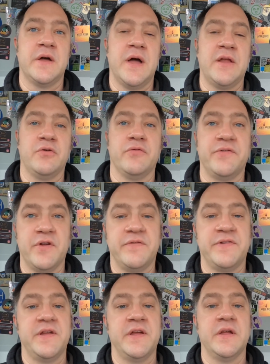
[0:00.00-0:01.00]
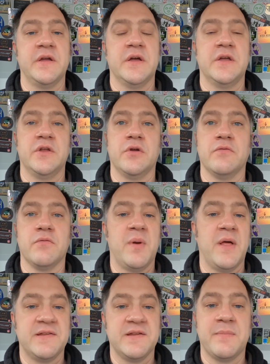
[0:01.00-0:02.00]
Annual servicing,
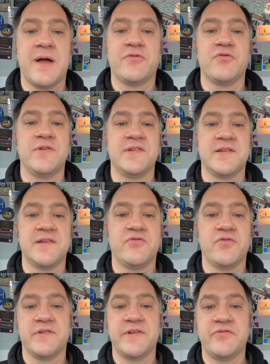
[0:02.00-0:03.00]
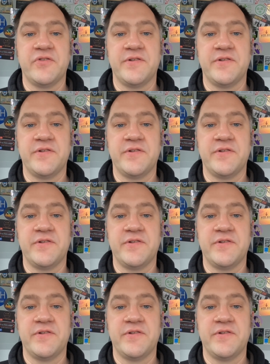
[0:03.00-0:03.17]
replacing batteries, etc., etc.